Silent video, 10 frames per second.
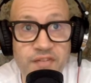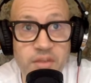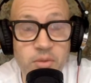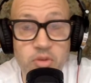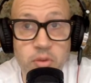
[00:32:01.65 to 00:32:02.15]
I
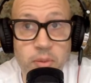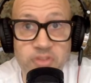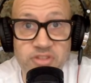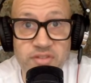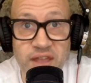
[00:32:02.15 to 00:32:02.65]
feel much more
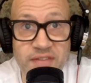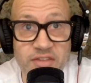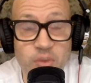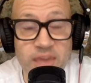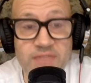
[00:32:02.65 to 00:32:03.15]
positive, and,
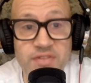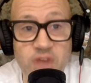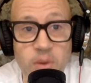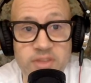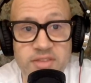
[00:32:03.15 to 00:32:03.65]
and that's why
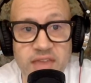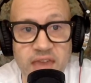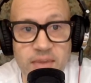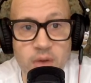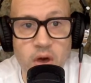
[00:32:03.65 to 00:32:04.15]
even going into the
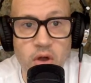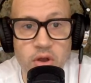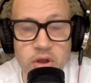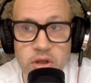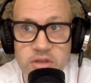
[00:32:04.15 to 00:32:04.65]
game
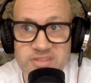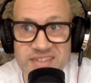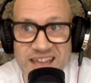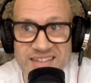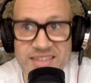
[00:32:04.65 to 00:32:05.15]
on
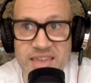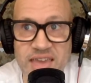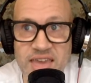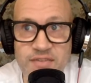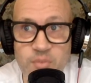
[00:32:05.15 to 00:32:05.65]

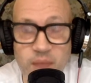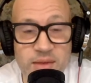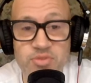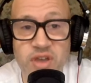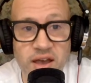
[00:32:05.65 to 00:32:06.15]
Saturday, even
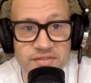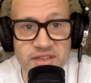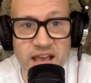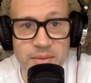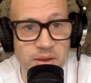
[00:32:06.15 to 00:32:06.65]
when mm. it was
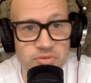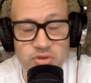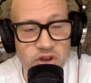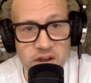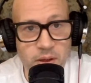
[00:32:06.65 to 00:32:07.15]
half-time, and I was
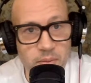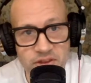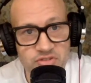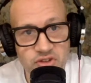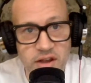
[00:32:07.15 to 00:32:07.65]
talking about
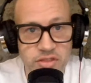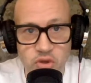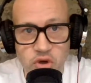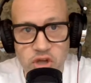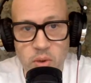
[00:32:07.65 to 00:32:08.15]
my train of
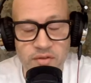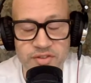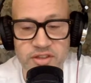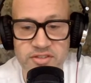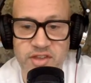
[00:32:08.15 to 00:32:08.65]
thought going
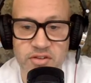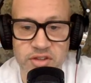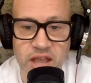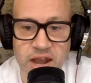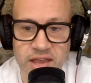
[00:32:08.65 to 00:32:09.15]
off in this
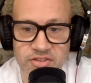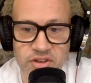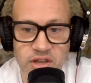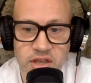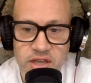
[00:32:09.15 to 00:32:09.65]
general
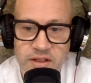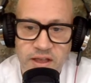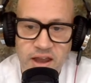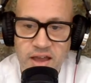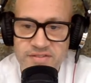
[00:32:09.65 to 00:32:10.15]
direction,
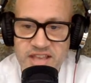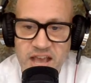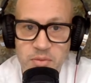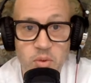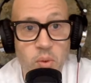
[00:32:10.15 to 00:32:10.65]
mm. at
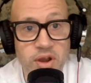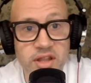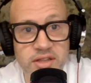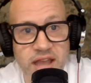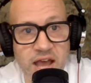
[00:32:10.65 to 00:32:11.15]
half-time we were one
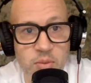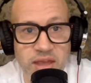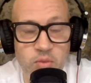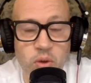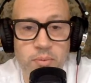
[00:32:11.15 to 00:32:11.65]
nil down,
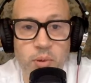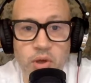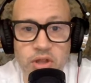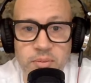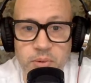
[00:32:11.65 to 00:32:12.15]
we had one
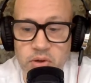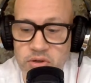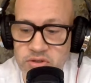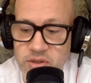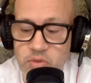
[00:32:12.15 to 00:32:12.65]
point on the
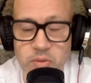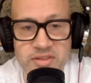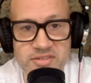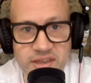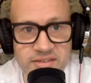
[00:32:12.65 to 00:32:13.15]
board. It would have
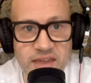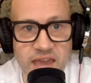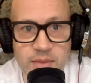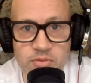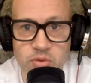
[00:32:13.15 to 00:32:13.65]
been six
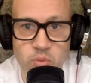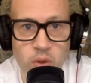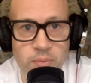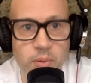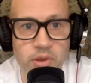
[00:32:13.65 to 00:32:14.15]
games with
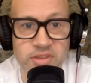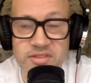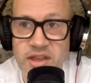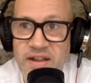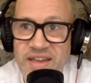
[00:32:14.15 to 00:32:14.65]
one
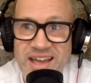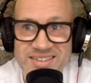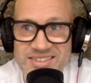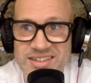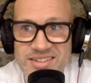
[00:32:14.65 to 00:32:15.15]
point.
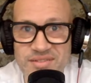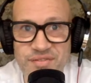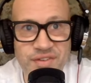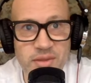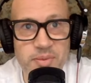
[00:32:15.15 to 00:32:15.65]
I still
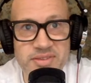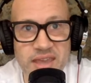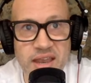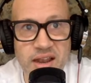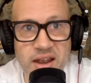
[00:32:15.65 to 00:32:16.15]
didn't feel
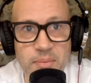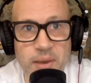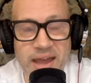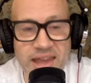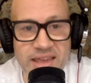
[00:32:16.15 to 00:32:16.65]
particularly
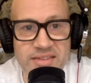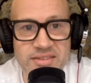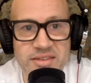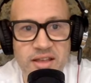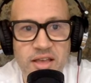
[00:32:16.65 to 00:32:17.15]

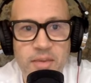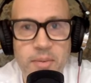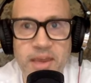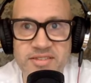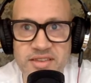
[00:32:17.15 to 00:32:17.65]
panicked
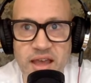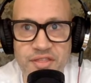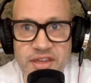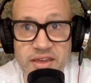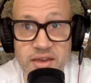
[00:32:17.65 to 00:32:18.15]
mm. because
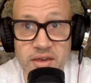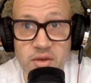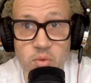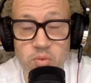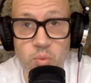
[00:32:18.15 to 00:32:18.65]
I think
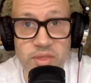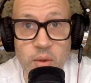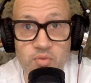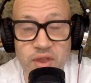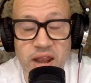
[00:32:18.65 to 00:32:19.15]

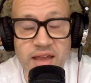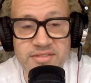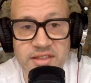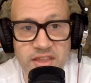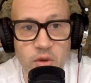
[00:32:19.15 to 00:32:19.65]
without
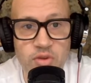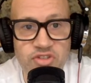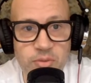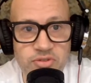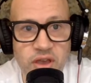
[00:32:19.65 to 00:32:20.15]
realising that the
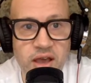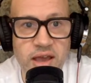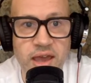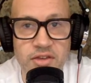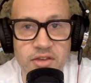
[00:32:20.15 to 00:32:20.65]
ownership
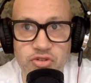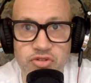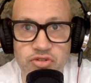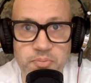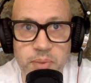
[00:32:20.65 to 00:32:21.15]
saga has
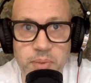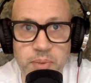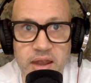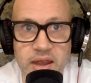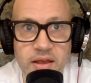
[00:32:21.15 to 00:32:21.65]
just
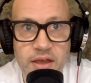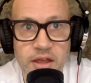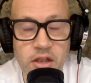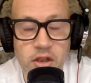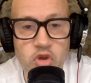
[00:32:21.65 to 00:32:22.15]
been
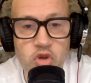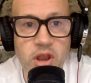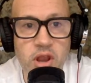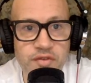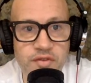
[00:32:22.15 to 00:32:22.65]

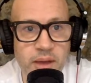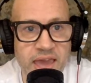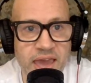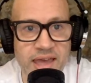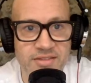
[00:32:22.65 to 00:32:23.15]
looming over
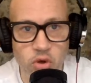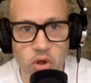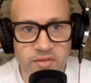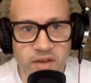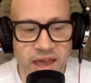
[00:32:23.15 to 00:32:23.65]
my
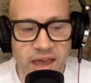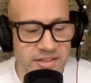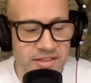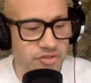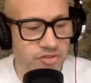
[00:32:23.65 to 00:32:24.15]
head and all of
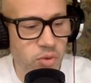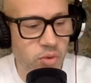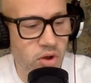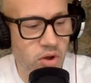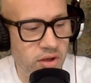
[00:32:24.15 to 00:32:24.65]
our heads for
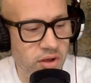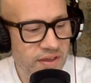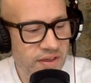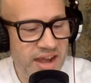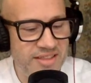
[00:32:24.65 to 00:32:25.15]
so long.